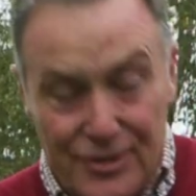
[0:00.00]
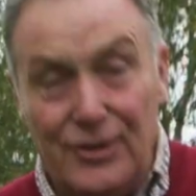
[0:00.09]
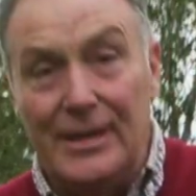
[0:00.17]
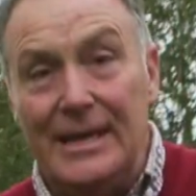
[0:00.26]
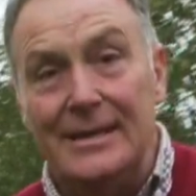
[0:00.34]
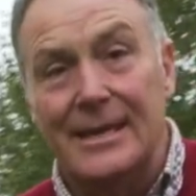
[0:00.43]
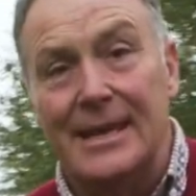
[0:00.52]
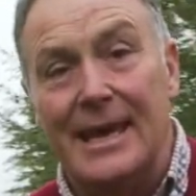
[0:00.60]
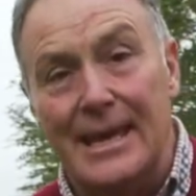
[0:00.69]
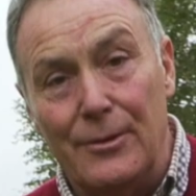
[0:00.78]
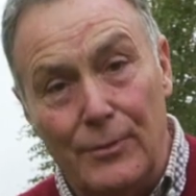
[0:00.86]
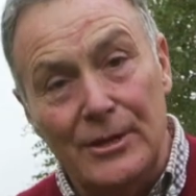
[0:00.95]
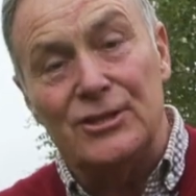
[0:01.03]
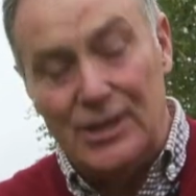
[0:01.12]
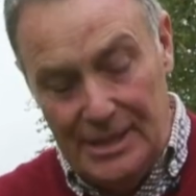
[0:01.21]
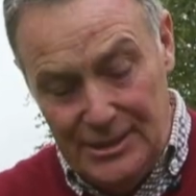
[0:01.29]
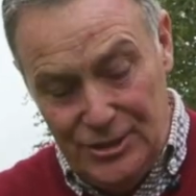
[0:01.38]
you need the key,
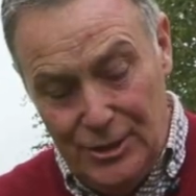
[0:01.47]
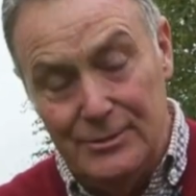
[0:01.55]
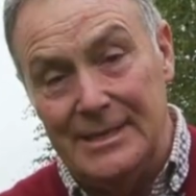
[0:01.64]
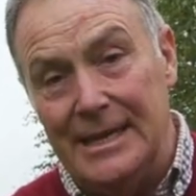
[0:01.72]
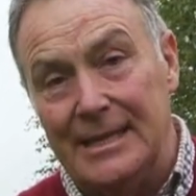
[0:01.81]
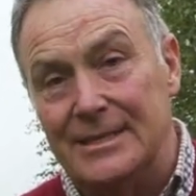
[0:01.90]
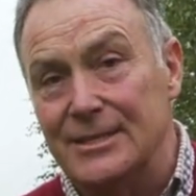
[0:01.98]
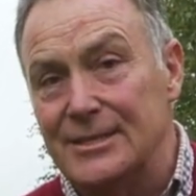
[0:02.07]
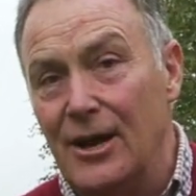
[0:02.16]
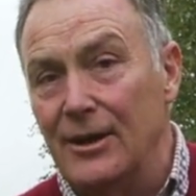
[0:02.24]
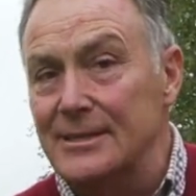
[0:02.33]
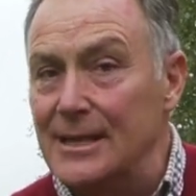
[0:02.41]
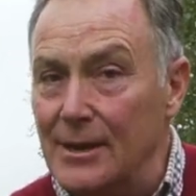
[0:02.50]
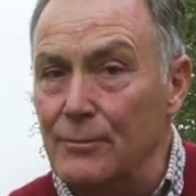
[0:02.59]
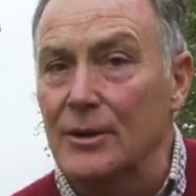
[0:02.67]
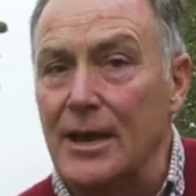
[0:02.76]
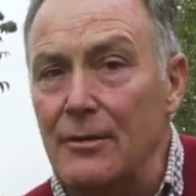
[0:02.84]
which is used here to start it,
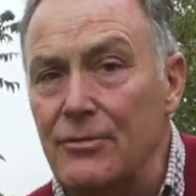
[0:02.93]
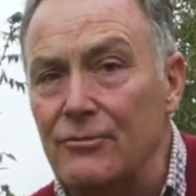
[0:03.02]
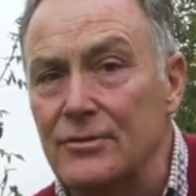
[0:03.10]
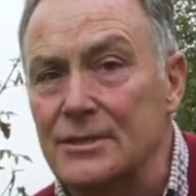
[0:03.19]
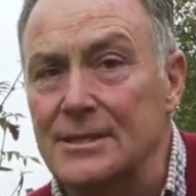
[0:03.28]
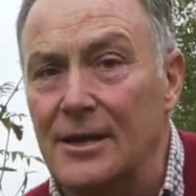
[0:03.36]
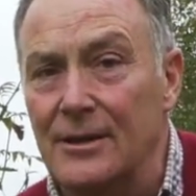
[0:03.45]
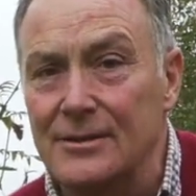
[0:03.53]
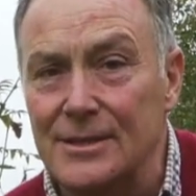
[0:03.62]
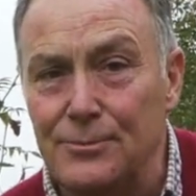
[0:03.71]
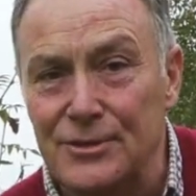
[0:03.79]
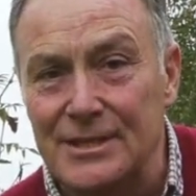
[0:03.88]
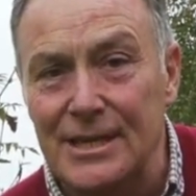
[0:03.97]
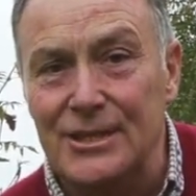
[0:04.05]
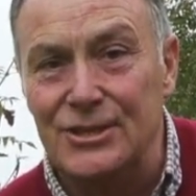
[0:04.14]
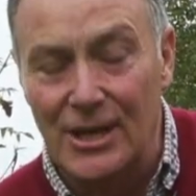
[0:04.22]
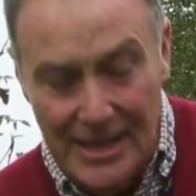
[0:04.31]
and we'll go through the starting
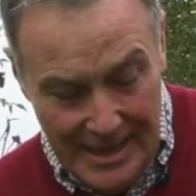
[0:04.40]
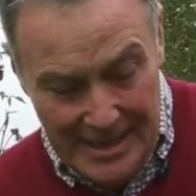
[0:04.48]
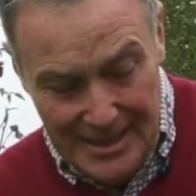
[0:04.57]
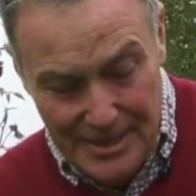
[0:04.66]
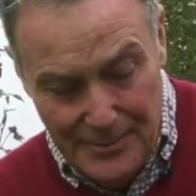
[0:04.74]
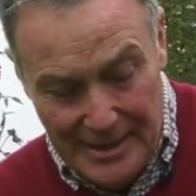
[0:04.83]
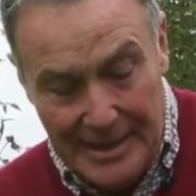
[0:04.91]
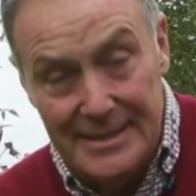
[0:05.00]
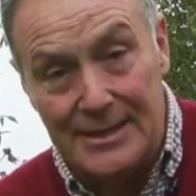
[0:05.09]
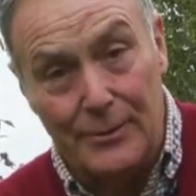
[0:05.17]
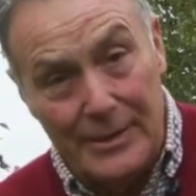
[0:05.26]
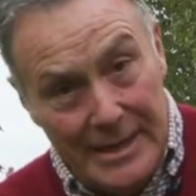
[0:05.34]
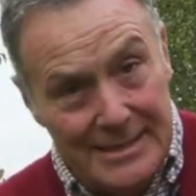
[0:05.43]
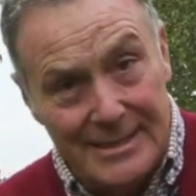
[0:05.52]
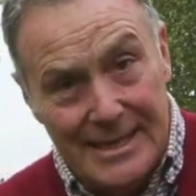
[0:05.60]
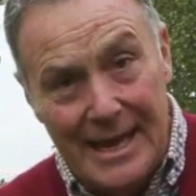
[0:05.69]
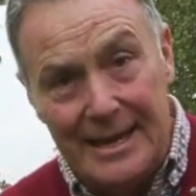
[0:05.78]
procedure in a minute. So we need
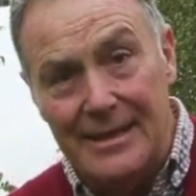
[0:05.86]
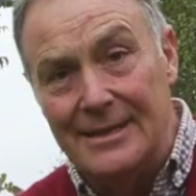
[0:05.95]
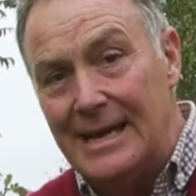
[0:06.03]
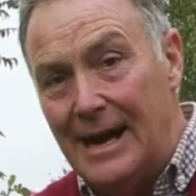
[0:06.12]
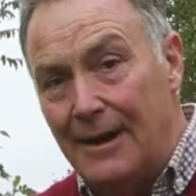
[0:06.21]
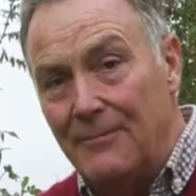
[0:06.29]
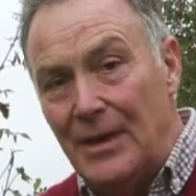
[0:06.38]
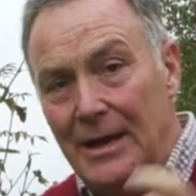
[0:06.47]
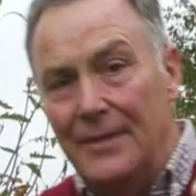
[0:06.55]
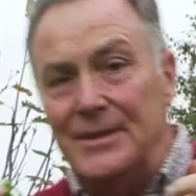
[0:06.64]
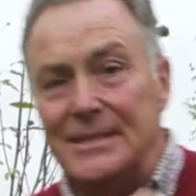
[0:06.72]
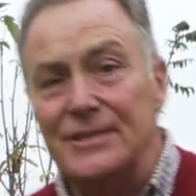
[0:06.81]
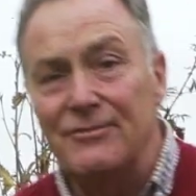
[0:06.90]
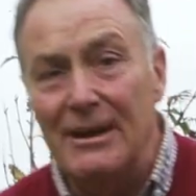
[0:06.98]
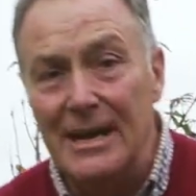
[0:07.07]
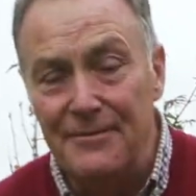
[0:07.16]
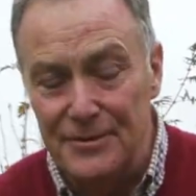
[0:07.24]
to take that out, and this is
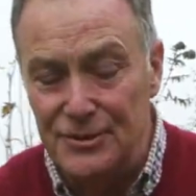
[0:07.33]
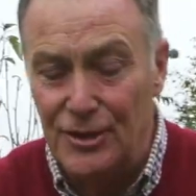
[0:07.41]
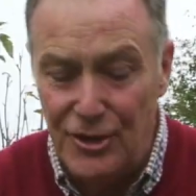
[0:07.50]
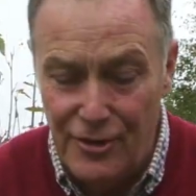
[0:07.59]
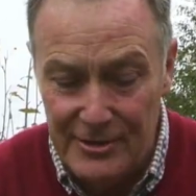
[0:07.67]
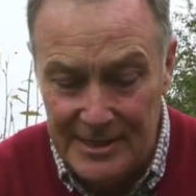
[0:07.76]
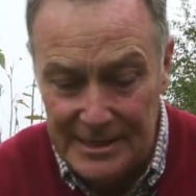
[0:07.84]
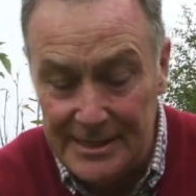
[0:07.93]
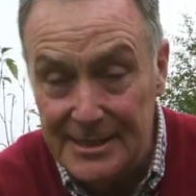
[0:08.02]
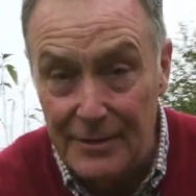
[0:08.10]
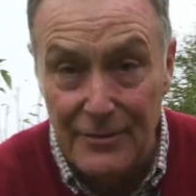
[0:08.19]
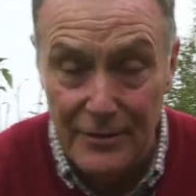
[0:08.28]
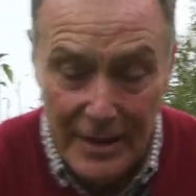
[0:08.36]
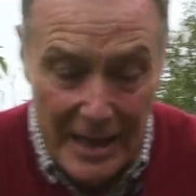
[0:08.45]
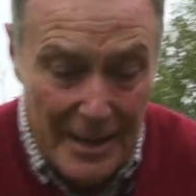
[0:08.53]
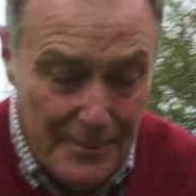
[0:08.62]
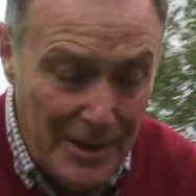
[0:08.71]
really for security so that
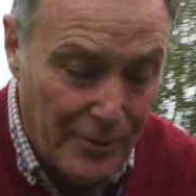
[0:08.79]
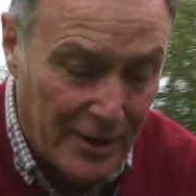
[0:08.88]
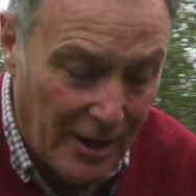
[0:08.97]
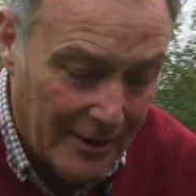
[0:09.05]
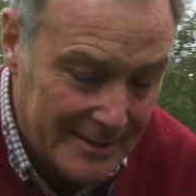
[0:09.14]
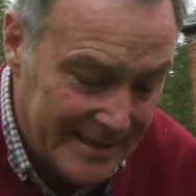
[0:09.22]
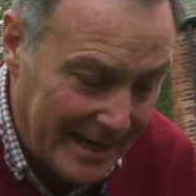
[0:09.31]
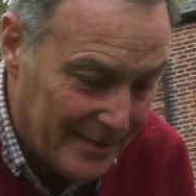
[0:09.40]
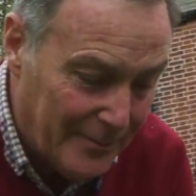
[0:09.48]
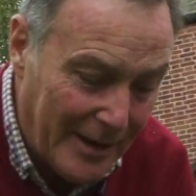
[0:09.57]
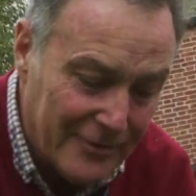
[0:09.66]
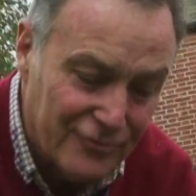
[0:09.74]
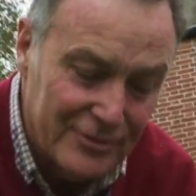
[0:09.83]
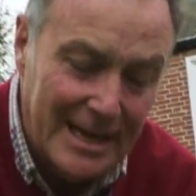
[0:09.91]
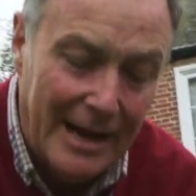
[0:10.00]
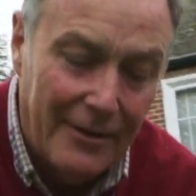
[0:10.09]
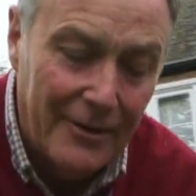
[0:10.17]
people can't take the
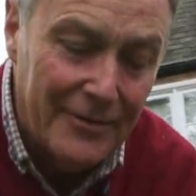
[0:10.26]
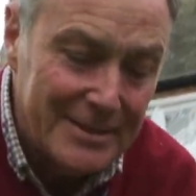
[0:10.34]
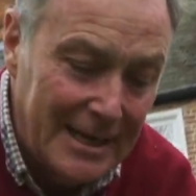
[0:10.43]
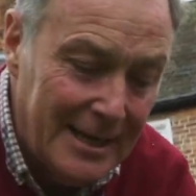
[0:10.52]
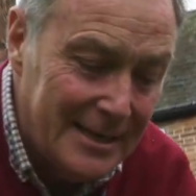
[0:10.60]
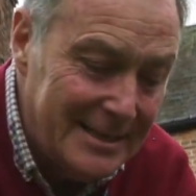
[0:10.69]
batteries out. And there's a little